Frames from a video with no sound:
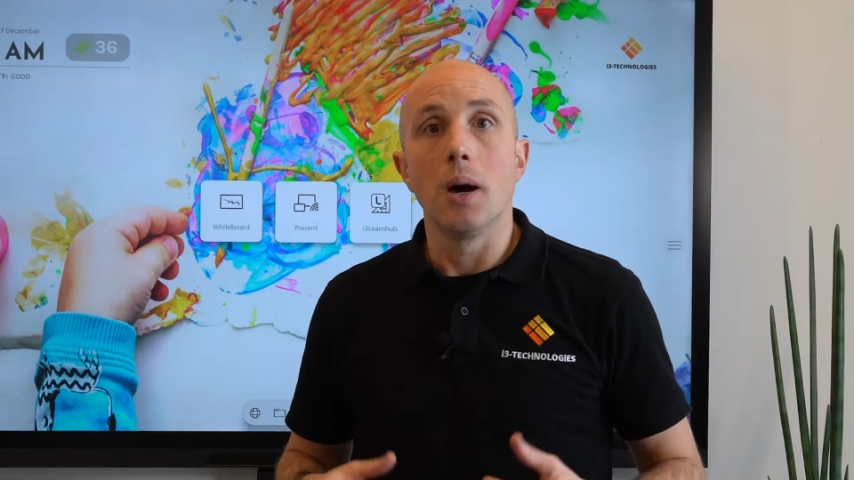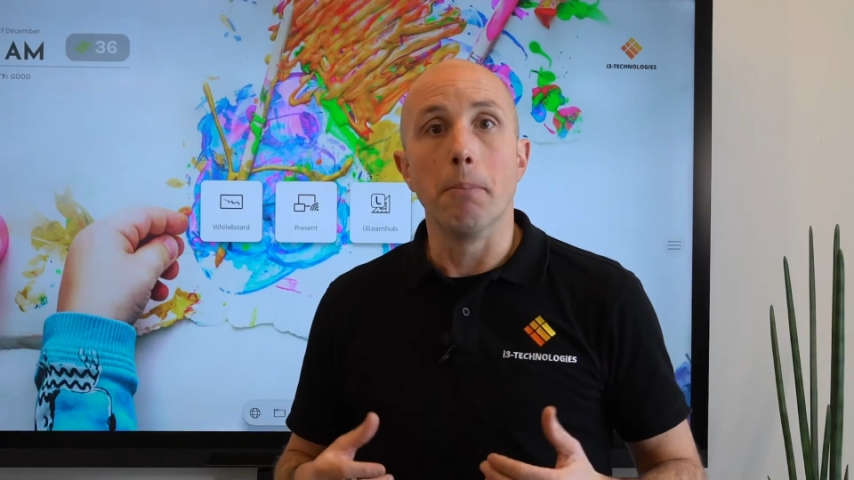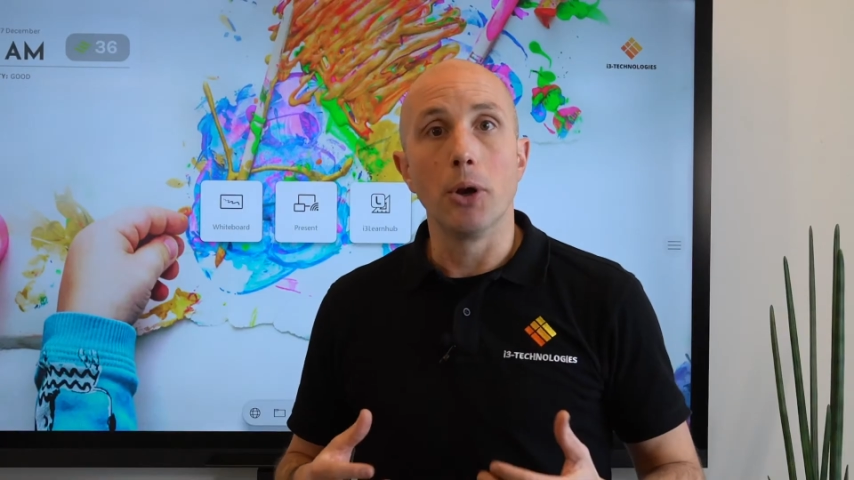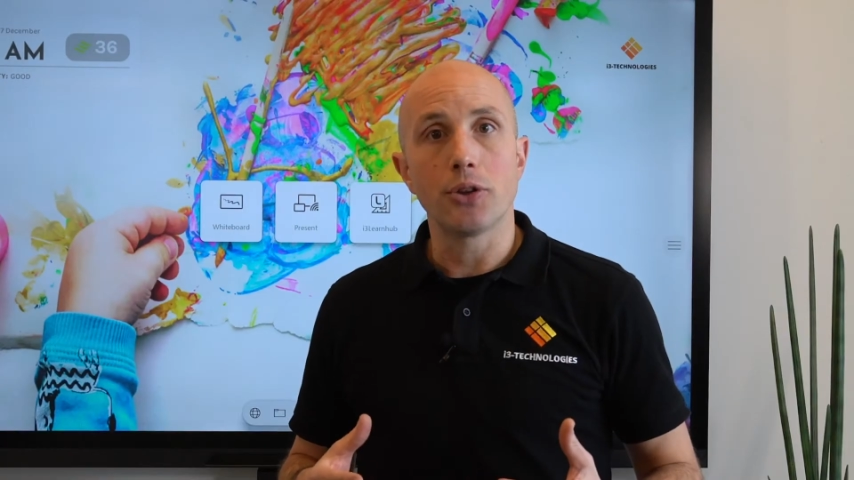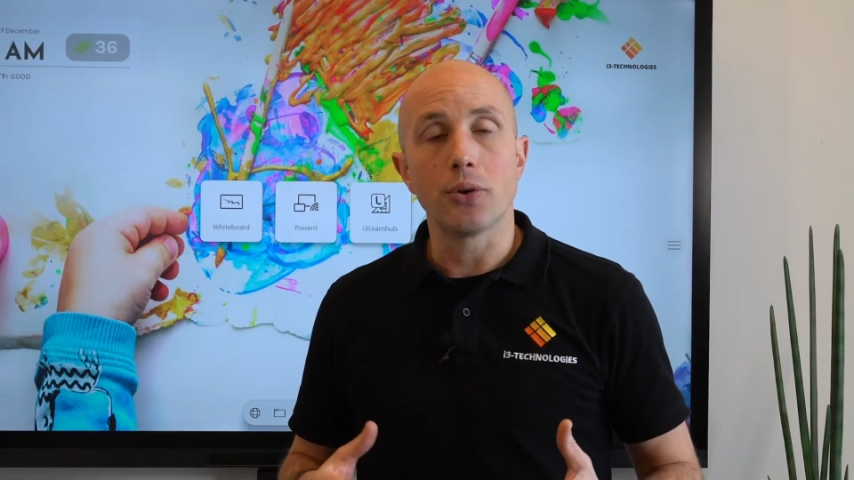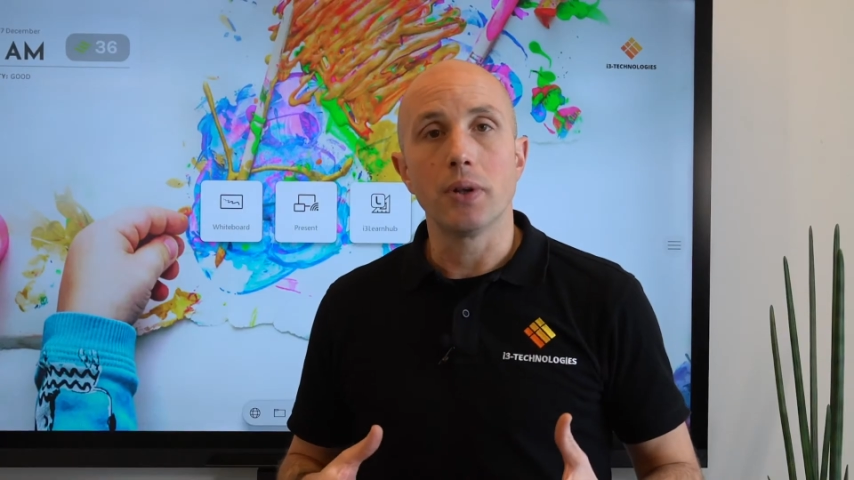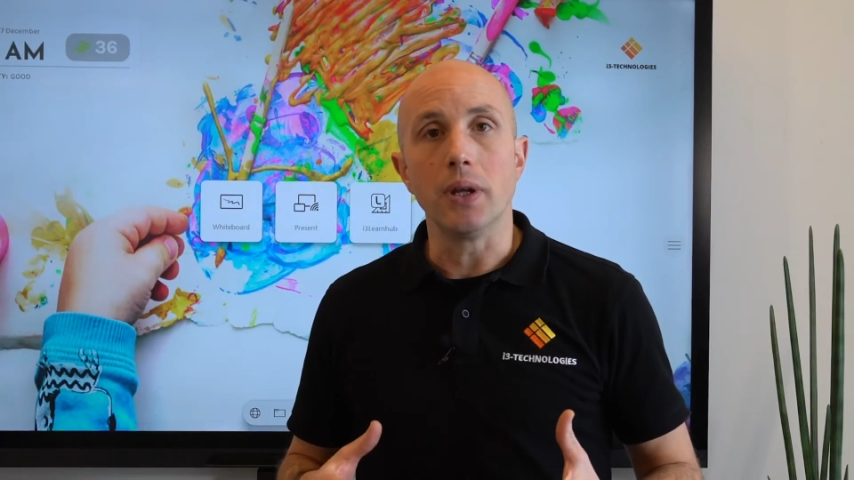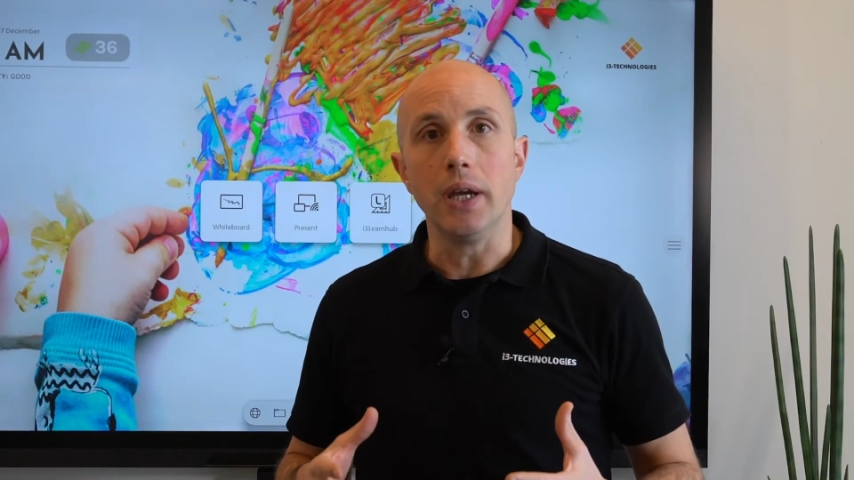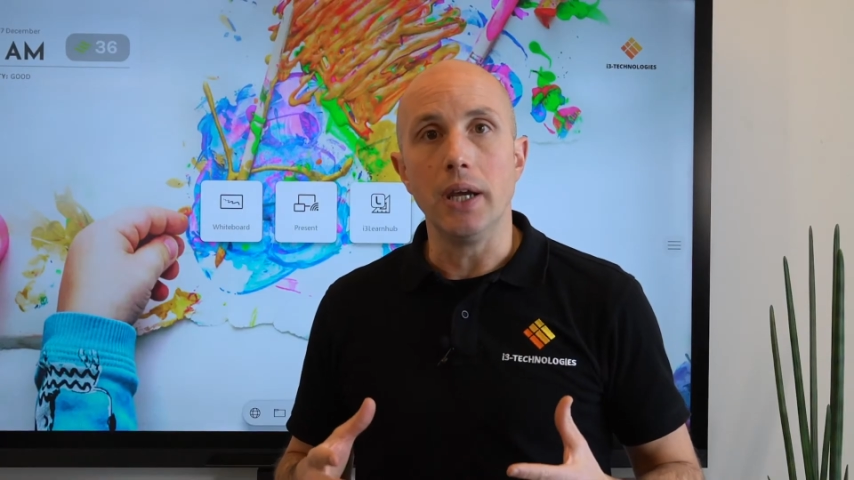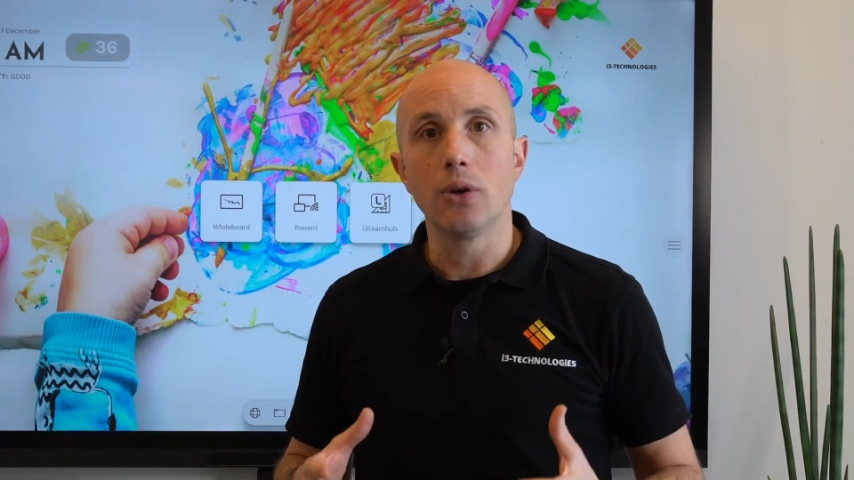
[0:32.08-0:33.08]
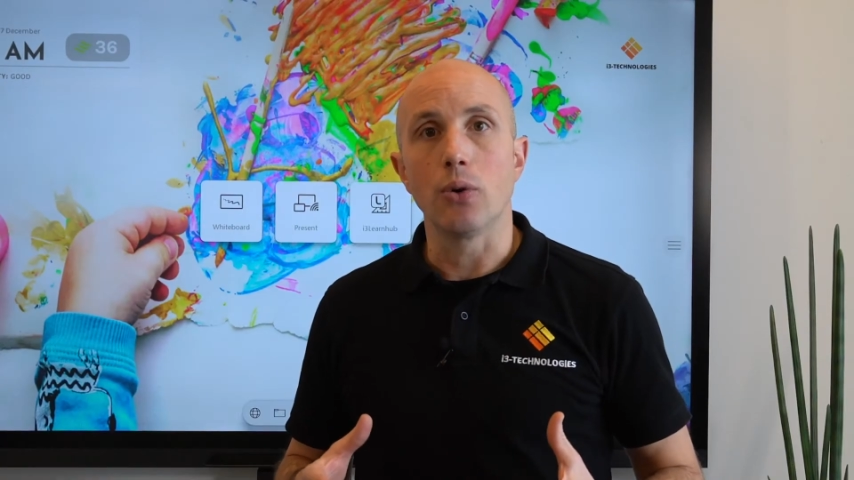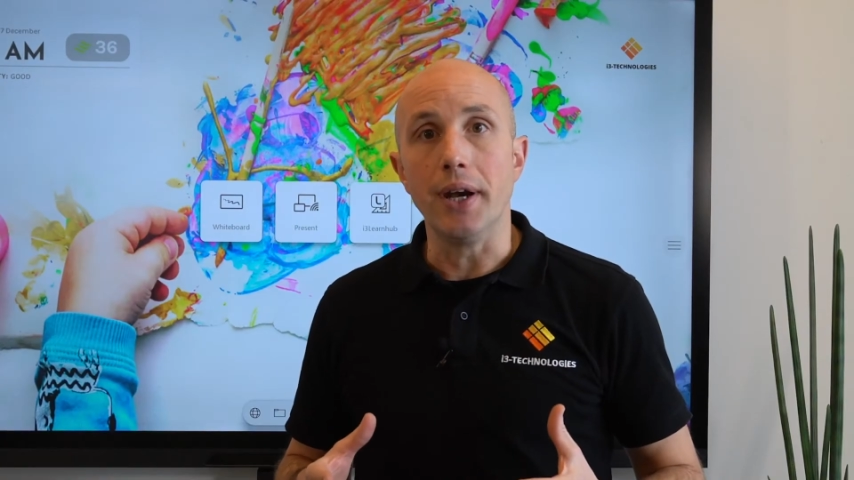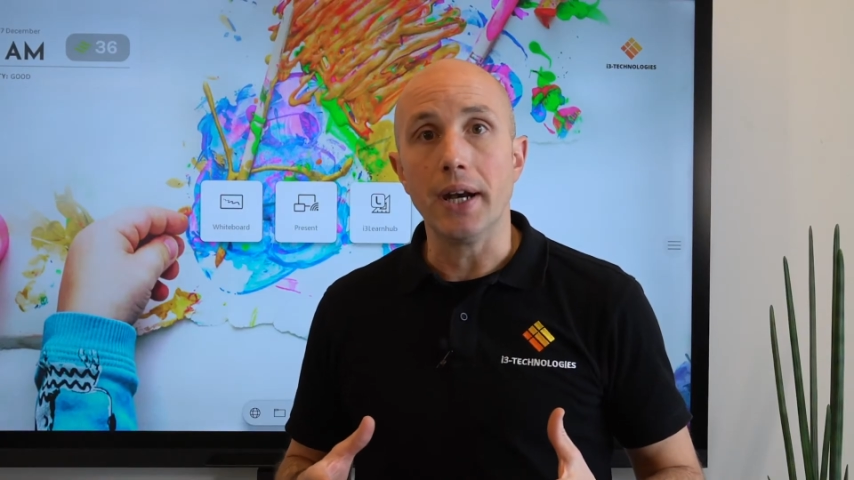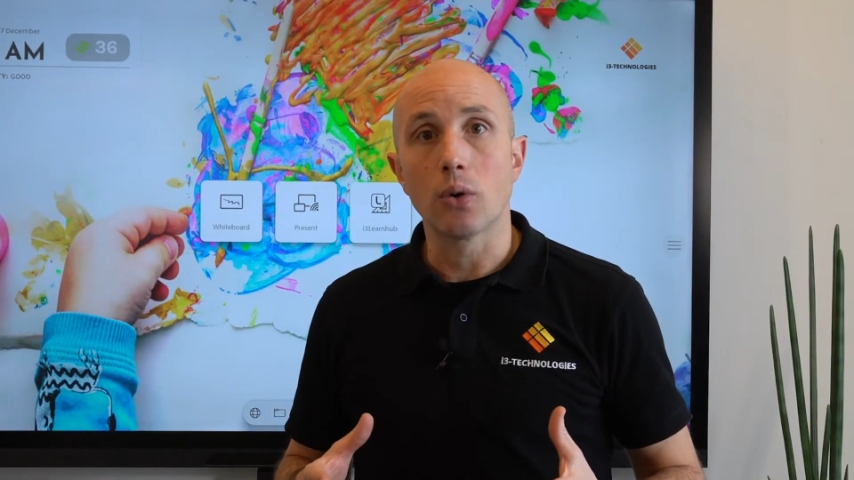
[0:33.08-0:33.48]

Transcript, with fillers: Monitoring the indoor air